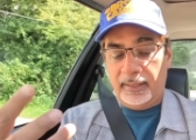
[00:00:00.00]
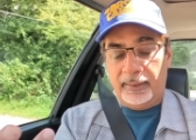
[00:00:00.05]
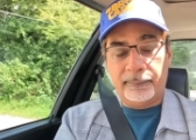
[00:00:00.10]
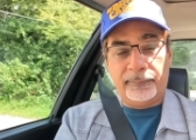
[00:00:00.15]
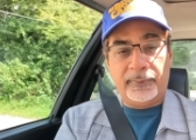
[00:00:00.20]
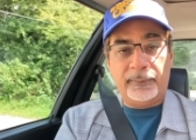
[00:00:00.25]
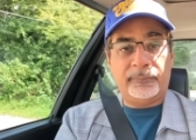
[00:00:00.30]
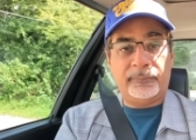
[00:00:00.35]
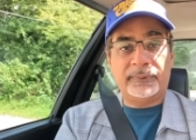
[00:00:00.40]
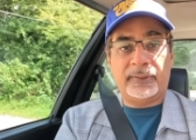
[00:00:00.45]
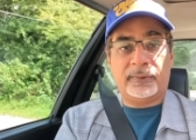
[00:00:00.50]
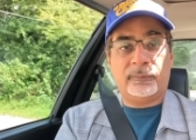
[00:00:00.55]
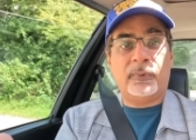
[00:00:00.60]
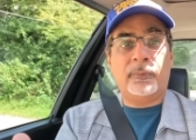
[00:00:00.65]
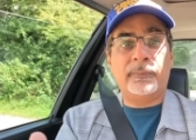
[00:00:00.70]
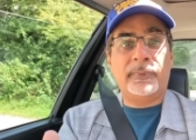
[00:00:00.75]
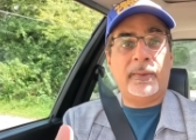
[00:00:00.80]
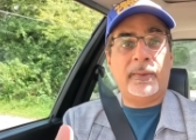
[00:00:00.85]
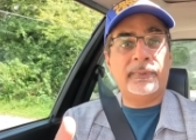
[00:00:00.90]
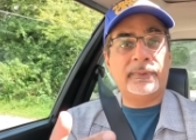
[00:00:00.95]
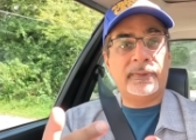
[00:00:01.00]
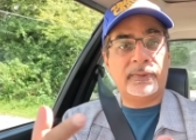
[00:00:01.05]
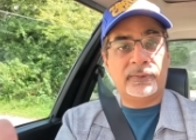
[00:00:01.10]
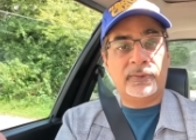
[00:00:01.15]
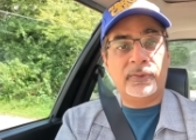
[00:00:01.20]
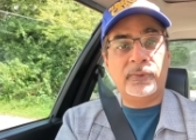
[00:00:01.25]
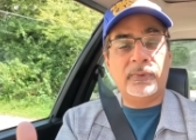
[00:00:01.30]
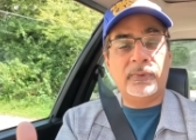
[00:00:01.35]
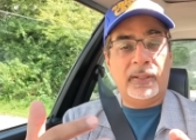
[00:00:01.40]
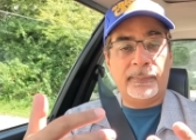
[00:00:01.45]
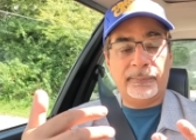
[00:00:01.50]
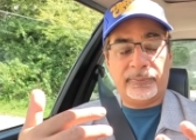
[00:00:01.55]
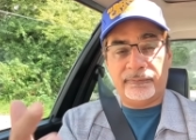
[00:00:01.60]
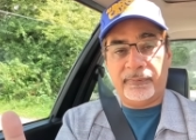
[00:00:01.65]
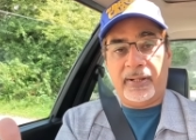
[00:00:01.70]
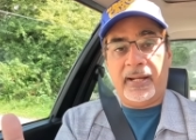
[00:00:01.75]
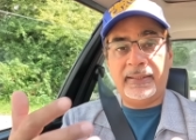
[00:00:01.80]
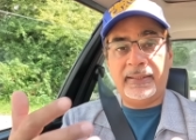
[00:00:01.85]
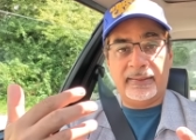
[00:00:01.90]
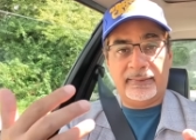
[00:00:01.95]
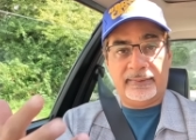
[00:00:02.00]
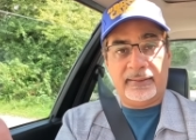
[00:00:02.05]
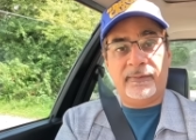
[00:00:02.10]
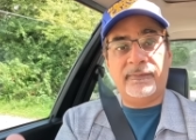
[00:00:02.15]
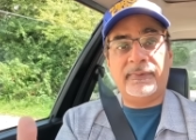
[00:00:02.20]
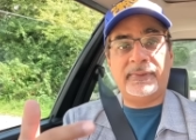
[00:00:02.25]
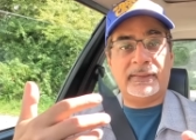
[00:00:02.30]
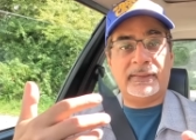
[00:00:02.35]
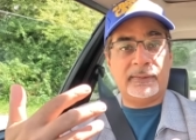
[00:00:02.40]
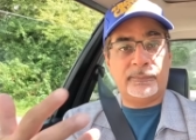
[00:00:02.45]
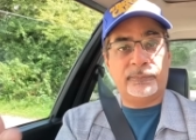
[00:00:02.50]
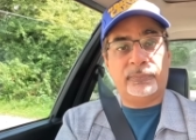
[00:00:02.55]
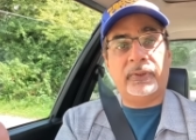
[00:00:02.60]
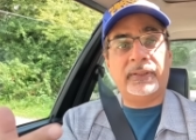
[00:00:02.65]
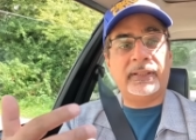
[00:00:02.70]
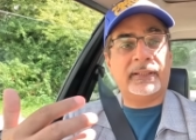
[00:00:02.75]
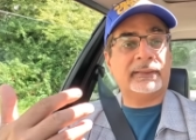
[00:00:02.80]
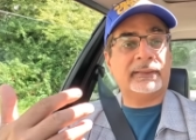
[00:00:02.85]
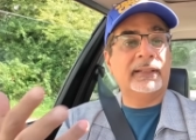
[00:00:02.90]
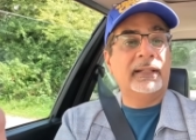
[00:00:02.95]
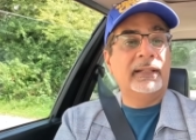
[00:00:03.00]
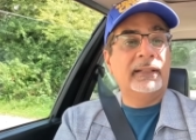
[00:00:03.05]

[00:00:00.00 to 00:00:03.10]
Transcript: and people just won't be able to do and provide the services and products